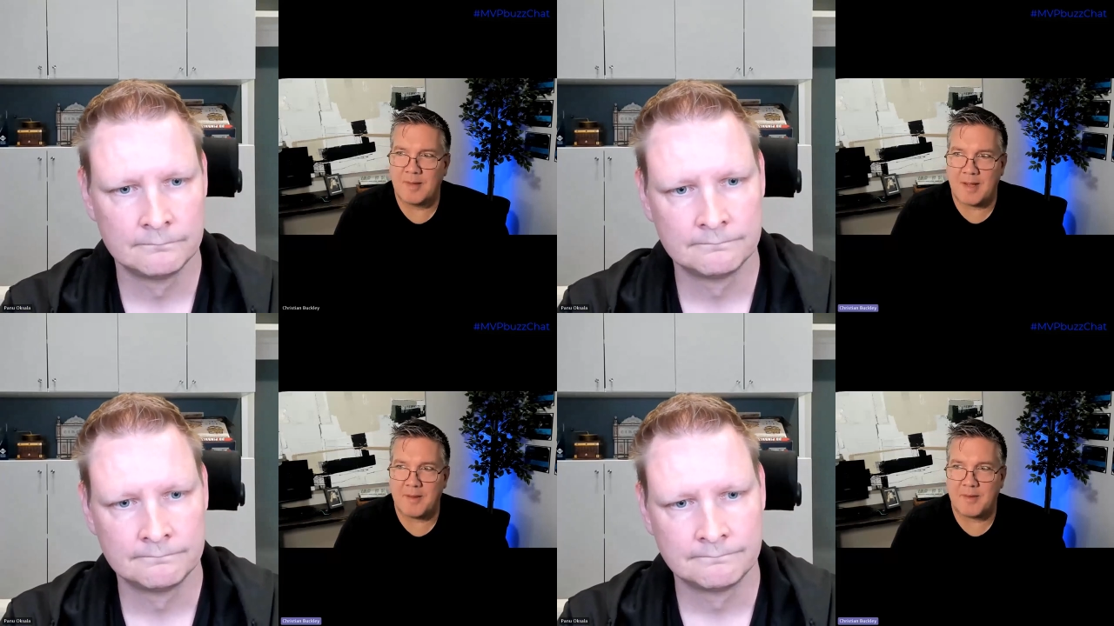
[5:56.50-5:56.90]

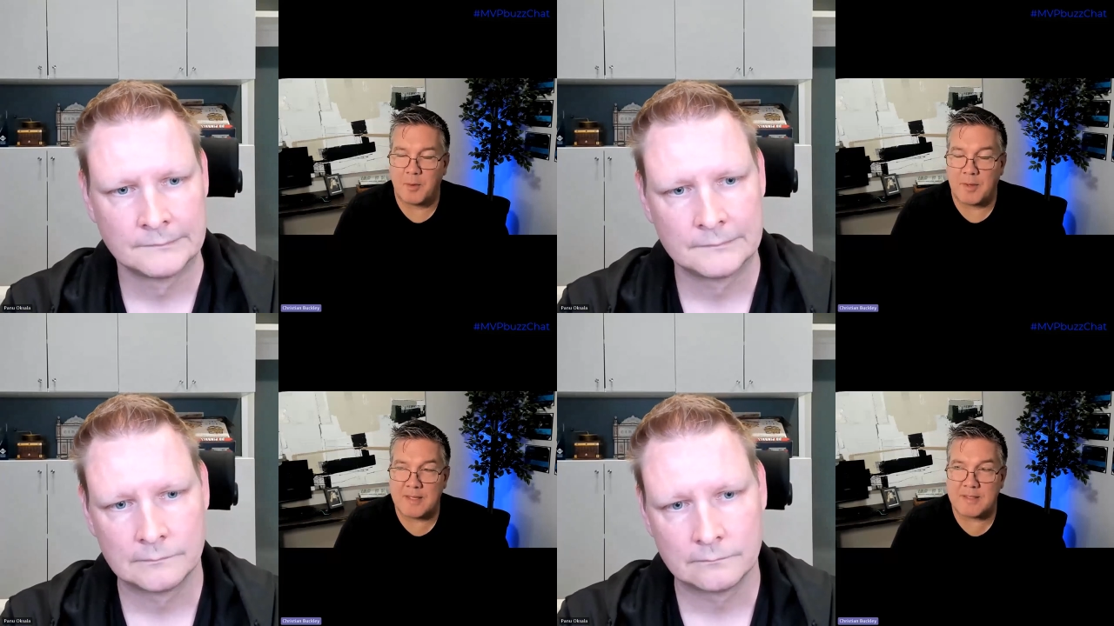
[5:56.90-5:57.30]
Speaker 1: Yeah.
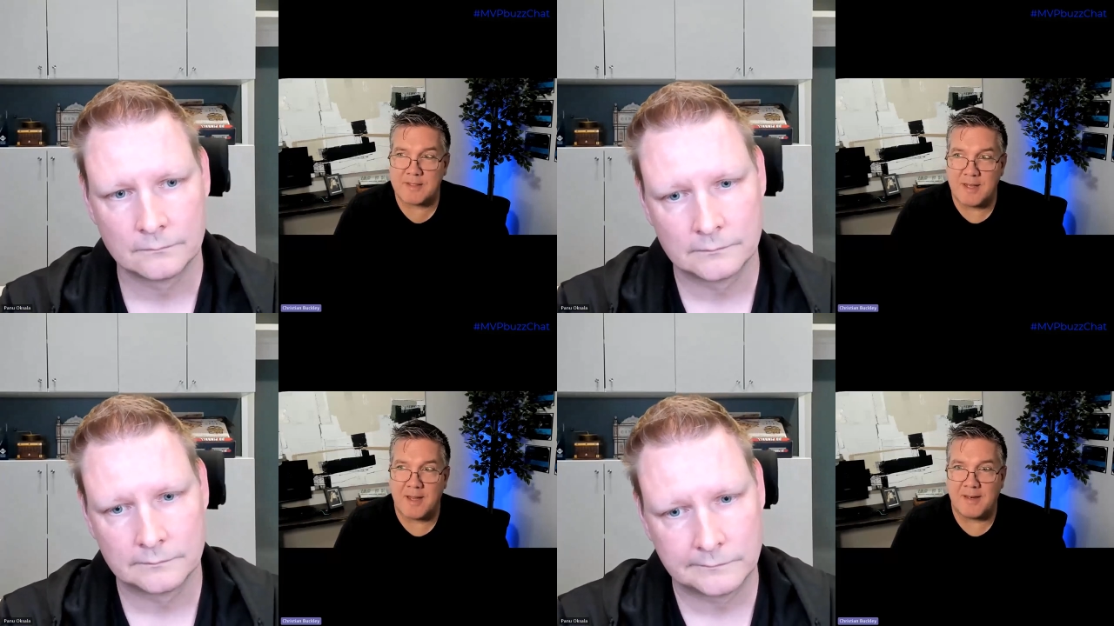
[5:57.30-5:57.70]
Though
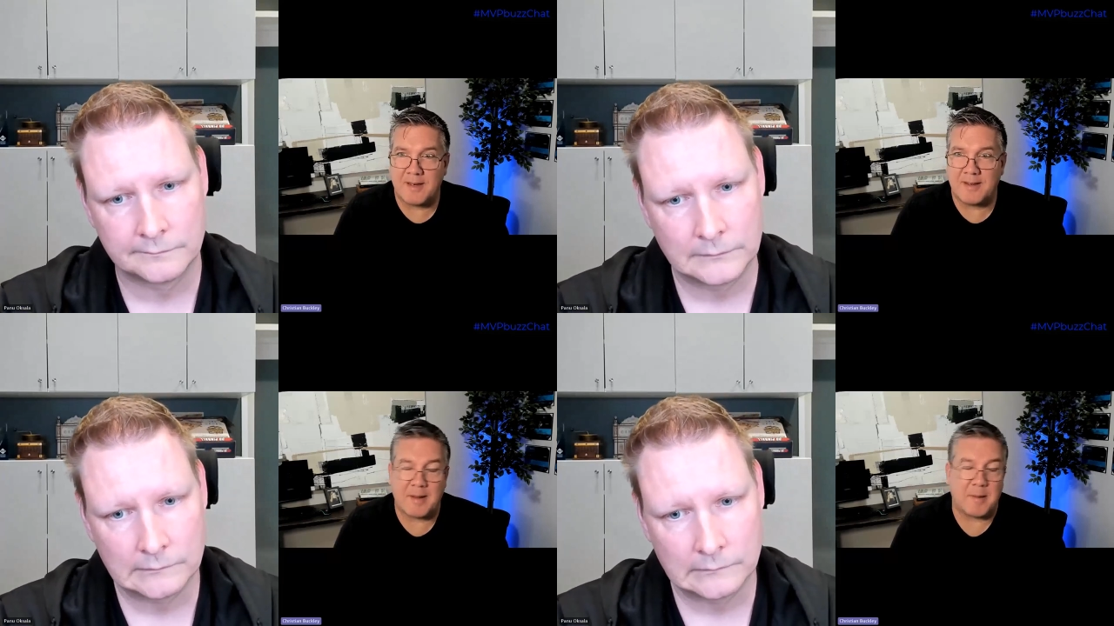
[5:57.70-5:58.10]
that's
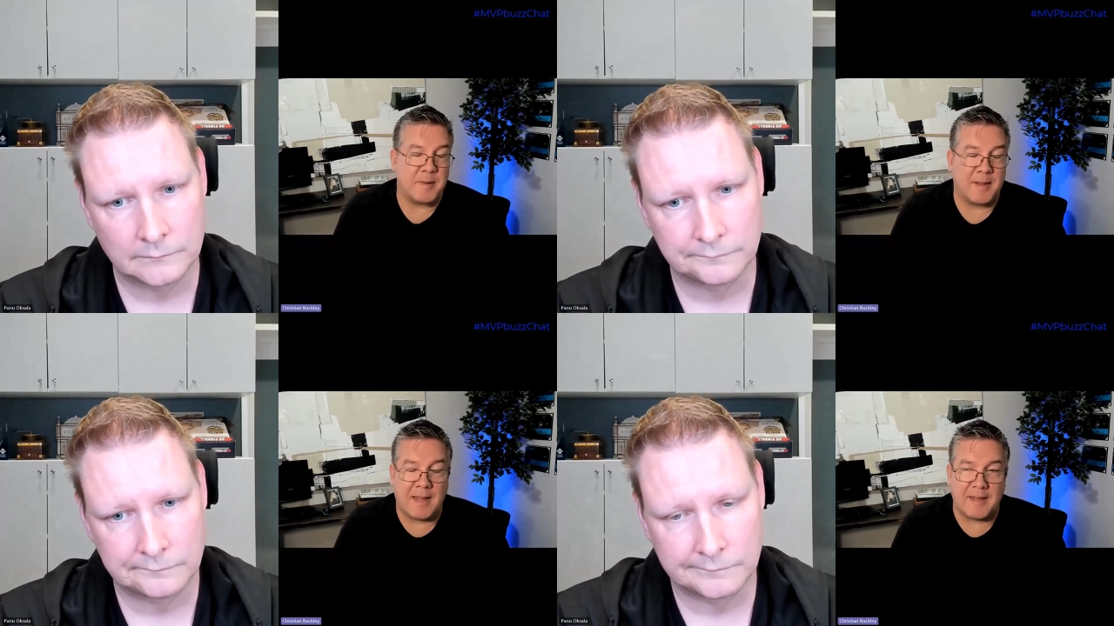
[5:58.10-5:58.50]
not,
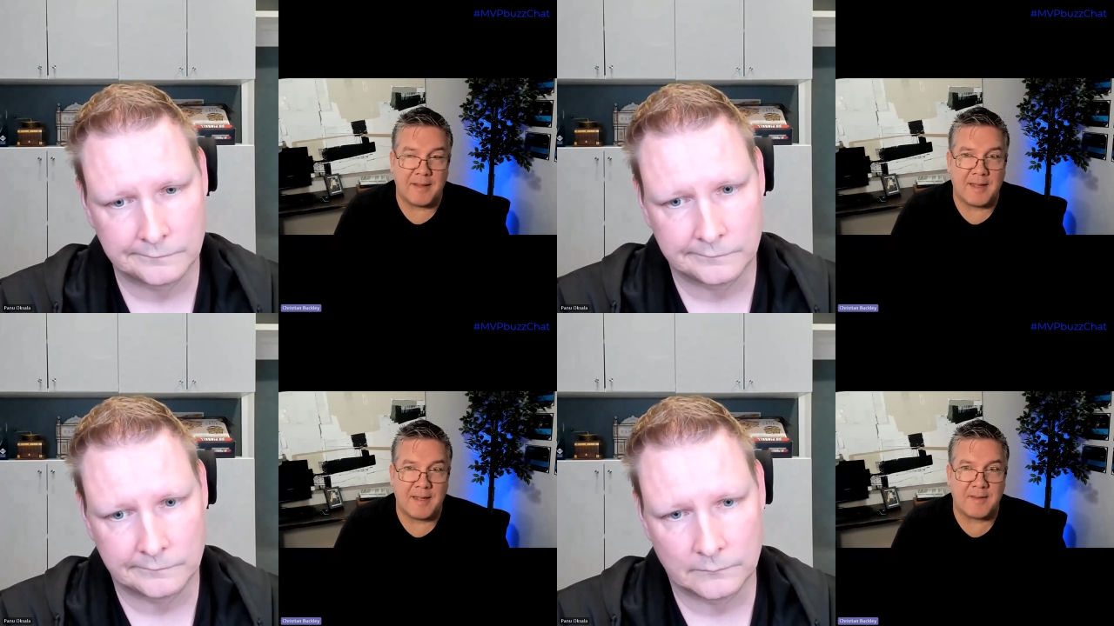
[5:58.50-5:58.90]
that,
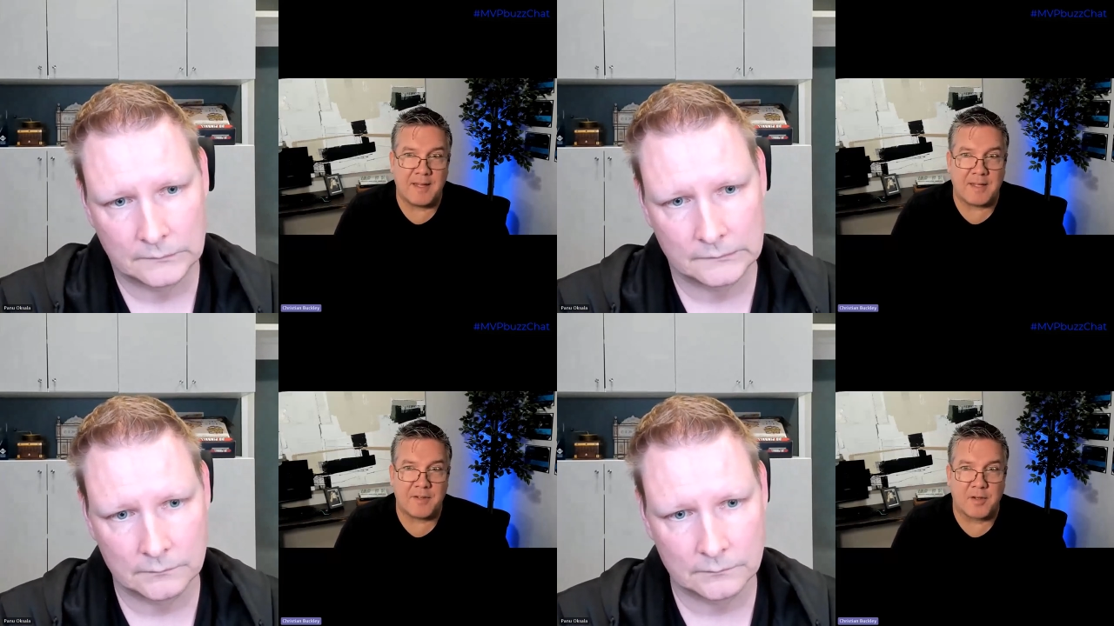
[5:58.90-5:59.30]
hey, that
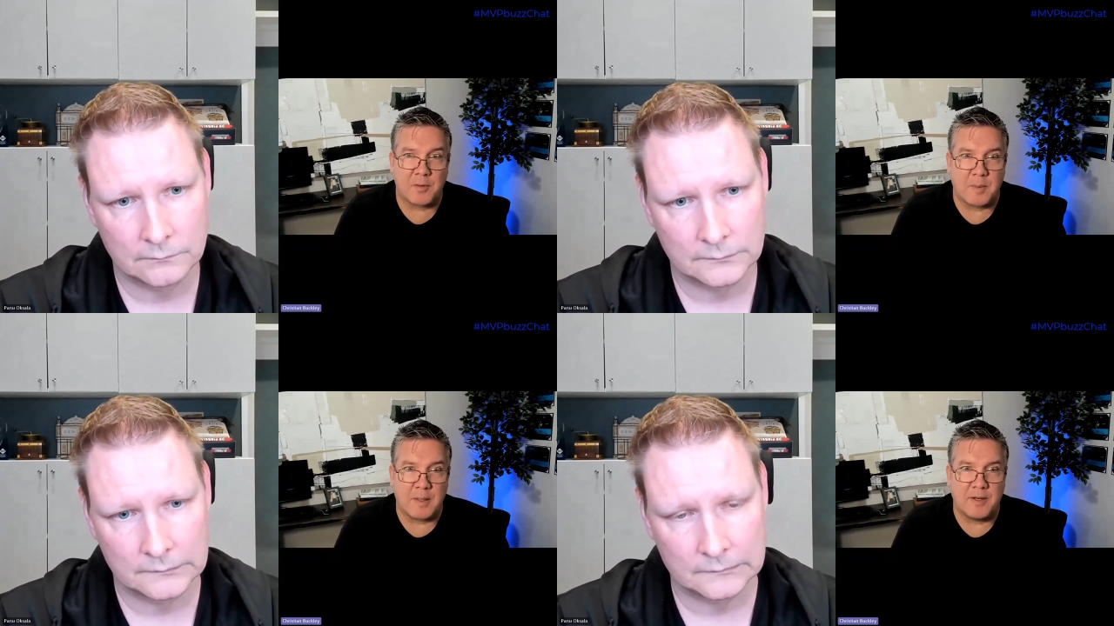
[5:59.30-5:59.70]
that's a
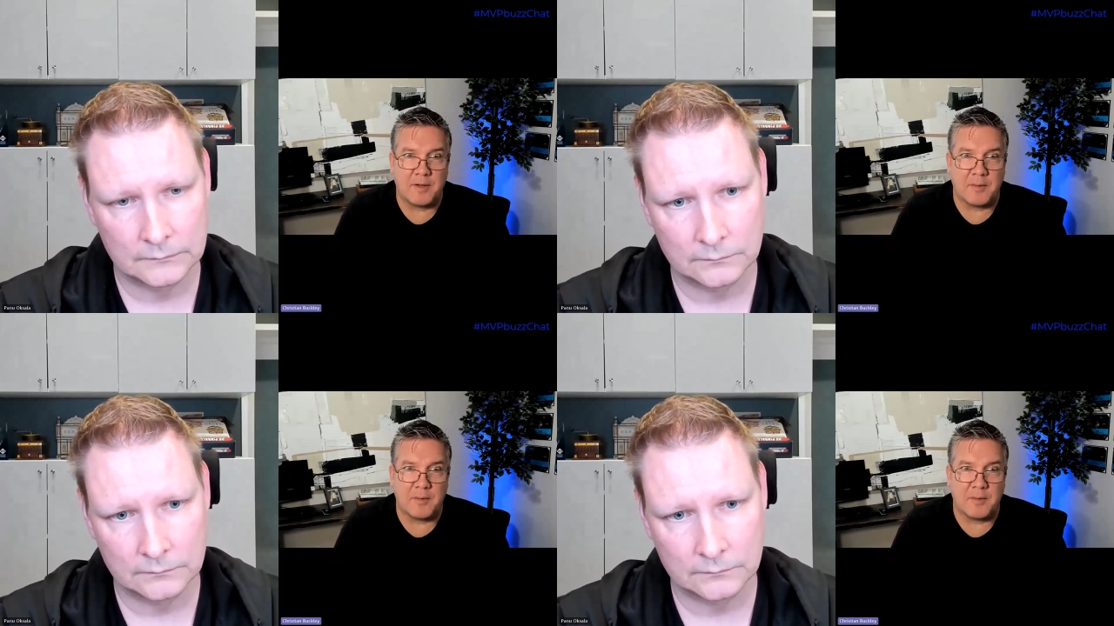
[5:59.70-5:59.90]
good way to